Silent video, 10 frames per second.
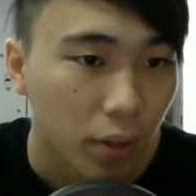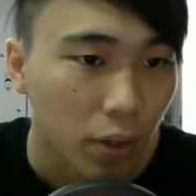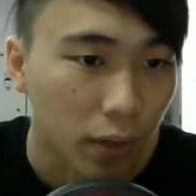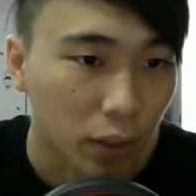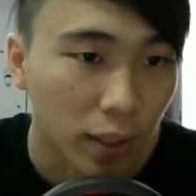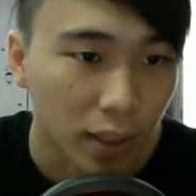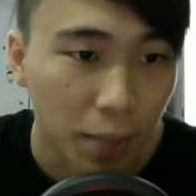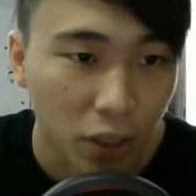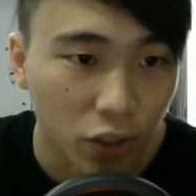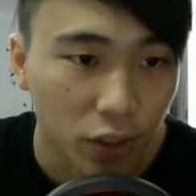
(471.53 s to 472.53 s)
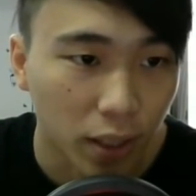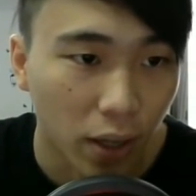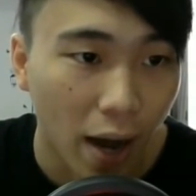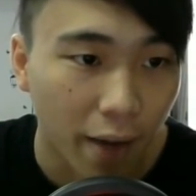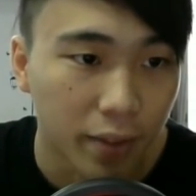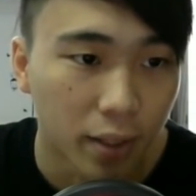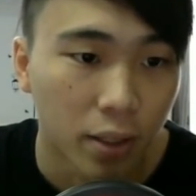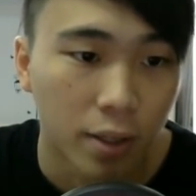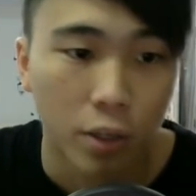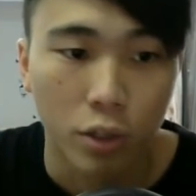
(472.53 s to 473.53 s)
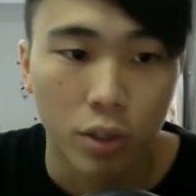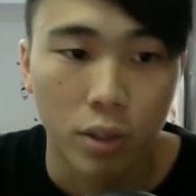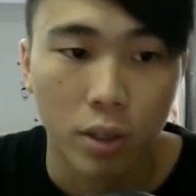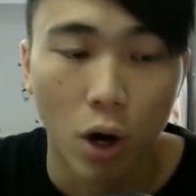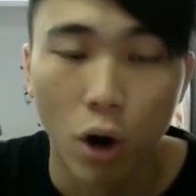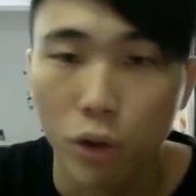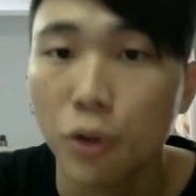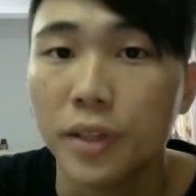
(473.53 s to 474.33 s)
Right, so as I mentioned just now, Arthur auto